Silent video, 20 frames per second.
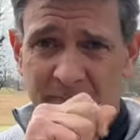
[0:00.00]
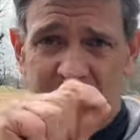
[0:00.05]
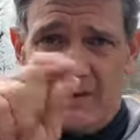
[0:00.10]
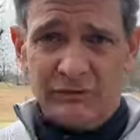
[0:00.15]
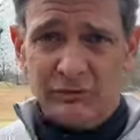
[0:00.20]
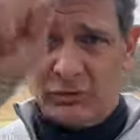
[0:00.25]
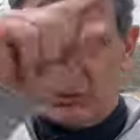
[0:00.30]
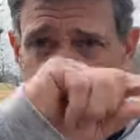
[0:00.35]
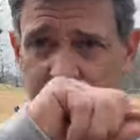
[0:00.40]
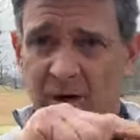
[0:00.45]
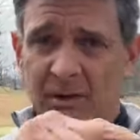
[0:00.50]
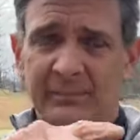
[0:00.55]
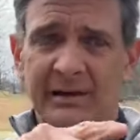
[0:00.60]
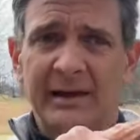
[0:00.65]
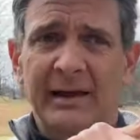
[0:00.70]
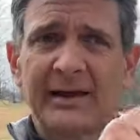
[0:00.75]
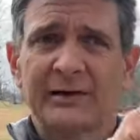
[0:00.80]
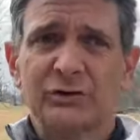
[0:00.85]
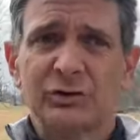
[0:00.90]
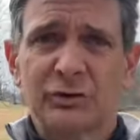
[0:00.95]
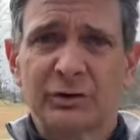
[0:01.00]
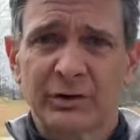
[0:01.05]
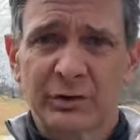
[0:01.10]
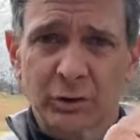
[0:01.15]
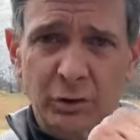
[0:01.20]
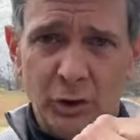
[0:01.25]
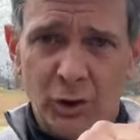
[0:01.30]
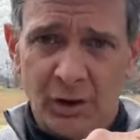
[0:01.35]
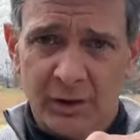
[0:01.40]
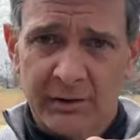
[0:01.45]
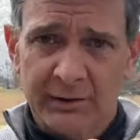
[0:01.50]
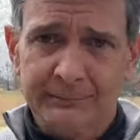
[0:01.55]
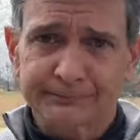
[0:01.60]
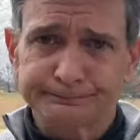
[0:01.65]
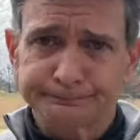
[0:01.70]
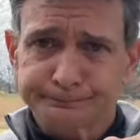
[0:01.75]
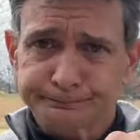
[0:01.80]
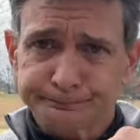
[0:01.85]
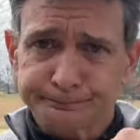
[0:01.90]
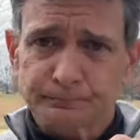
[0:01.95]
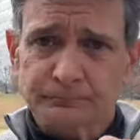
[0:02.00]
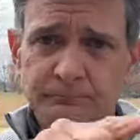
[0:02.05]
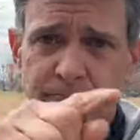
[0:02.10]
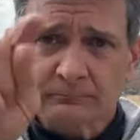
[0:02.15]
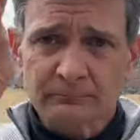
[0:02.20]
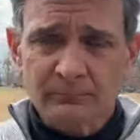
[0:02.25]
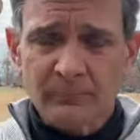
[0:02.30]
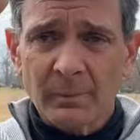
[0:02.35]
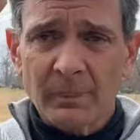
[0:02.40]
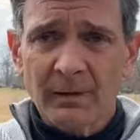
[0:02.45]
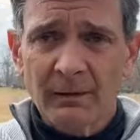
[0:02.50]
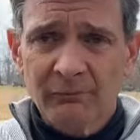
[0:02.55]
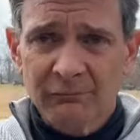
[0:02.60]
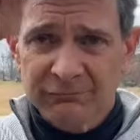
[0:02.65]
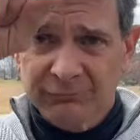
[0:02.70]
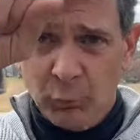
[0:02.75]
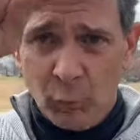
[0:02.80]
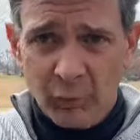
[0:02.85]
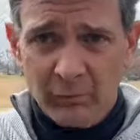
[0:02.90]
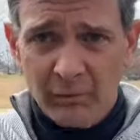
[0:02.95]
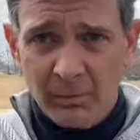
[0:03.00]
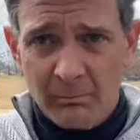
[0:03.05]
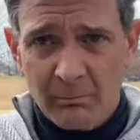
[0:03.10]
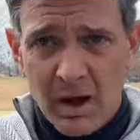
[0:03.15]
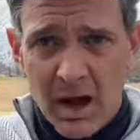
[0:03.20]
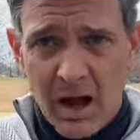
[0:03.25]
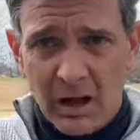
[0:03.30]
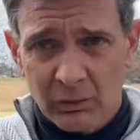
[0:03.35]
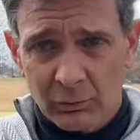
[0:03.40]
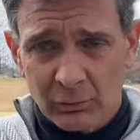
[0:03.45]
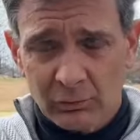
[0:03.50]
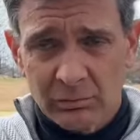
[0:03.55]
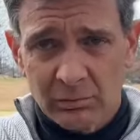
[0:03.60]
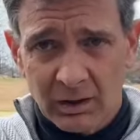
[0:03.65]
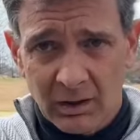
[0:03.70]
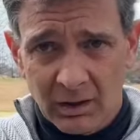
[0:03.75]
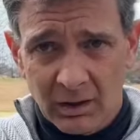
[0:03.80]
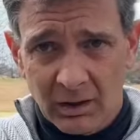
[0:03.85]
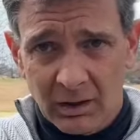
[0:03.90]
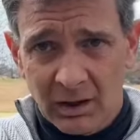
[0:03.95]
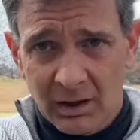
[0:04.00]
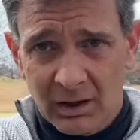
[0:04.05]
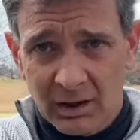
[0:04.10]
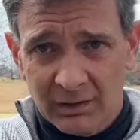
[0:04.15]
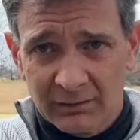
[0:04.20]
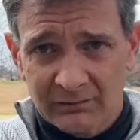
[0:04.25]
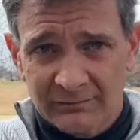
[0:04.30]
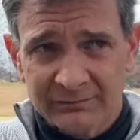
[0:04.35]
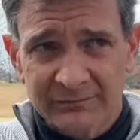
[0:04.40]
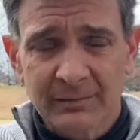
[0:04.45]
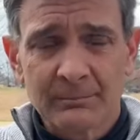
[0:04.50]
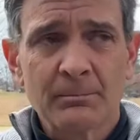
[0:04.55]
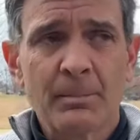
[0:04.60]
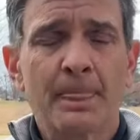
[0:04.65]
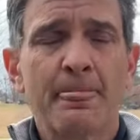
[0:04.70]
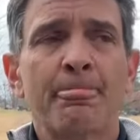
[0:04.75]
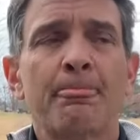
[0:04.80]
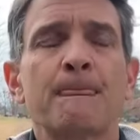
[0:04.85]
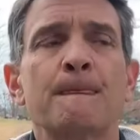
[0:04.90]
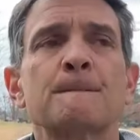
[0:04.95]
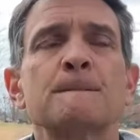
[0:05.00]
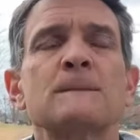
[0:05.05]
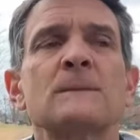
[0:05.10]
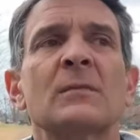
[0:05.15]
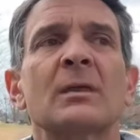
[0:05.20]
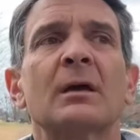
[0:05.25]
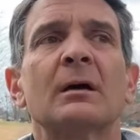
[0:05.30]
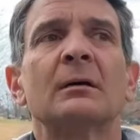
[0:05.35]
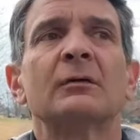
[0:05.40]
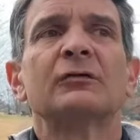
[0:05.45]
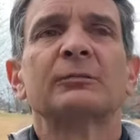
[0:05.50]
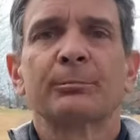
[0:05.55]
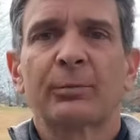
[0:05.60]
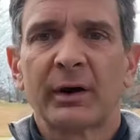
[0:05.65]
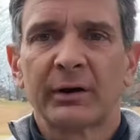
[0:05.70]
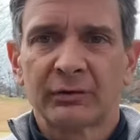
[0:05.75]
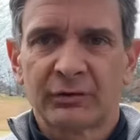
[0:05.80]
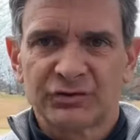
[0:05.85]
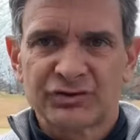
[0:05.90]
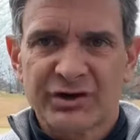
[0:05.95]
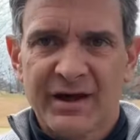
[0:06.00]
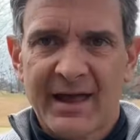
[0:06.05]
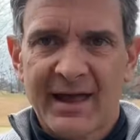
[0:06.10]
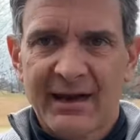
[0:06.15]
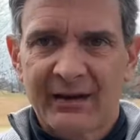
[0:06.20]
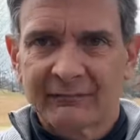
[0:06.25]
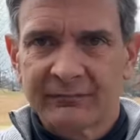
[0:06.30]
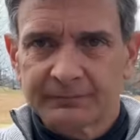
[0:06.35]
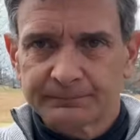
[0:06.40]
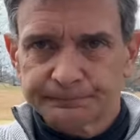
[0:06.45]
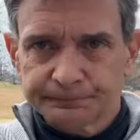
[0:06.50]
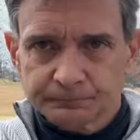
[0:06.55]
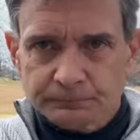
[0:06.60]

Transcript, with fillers: And you, pardon me, and you can look for the model of spreader that you have,